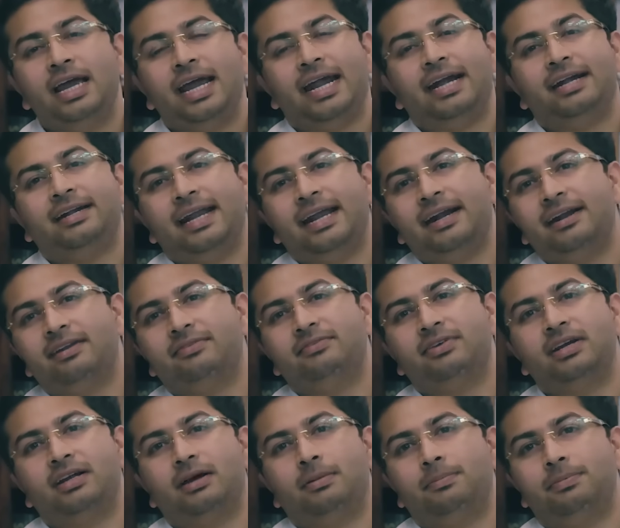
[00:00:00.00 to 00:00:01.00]
in
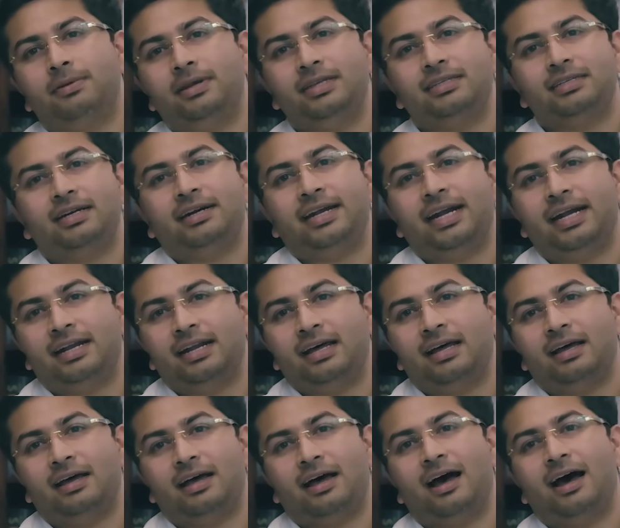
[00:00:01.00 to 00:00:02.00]
tech-driven companies, our
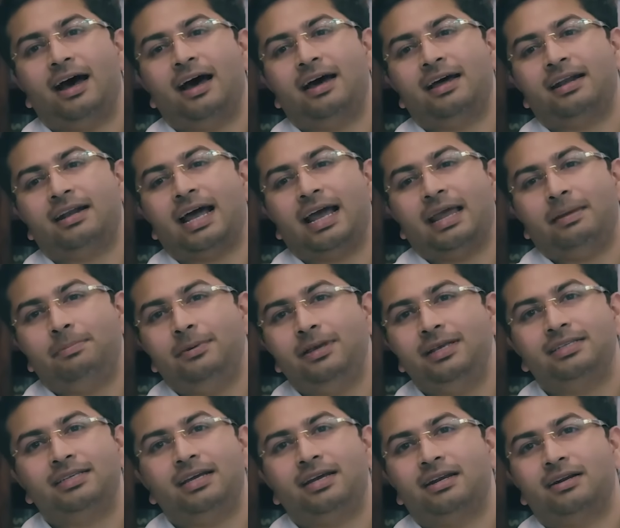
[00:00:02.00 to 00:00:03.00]
data, our
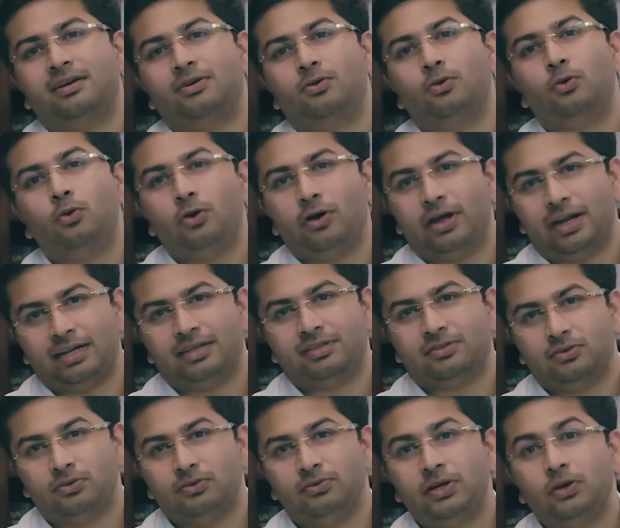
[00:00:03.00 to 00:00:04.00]
IPs are crude oil.
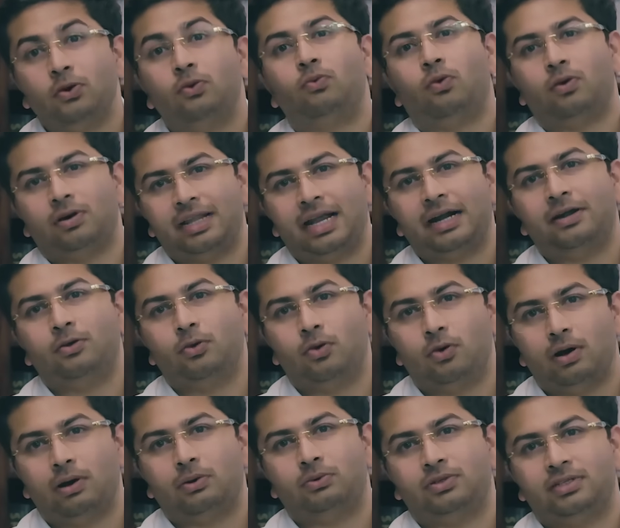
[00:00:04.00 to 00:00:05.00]
So we don't want that to
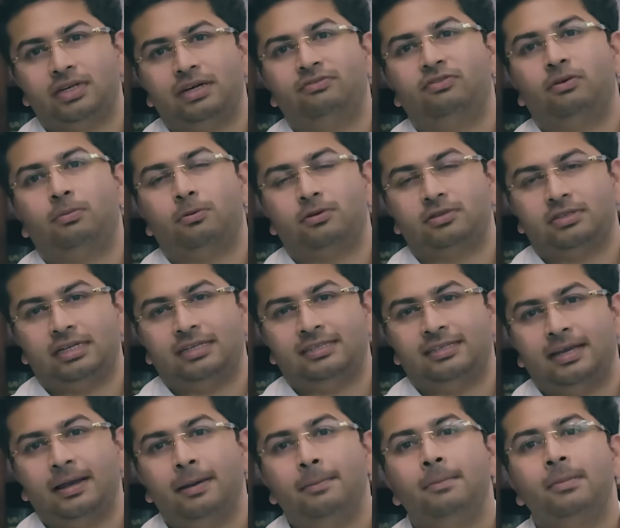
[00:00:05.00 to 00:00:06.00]
go outside for
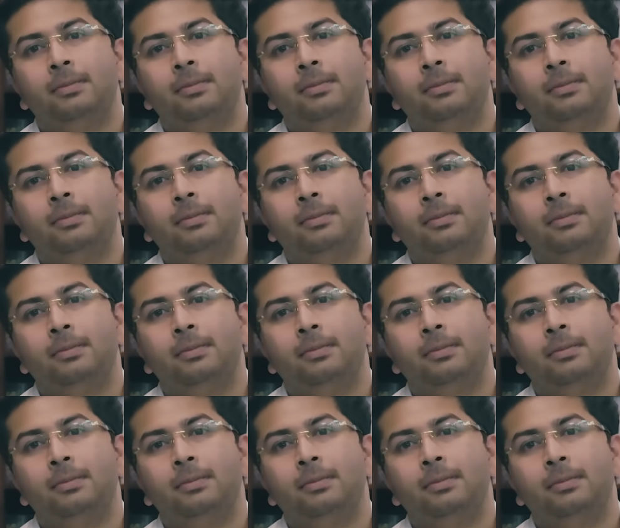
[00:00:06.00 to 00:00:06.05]
processing.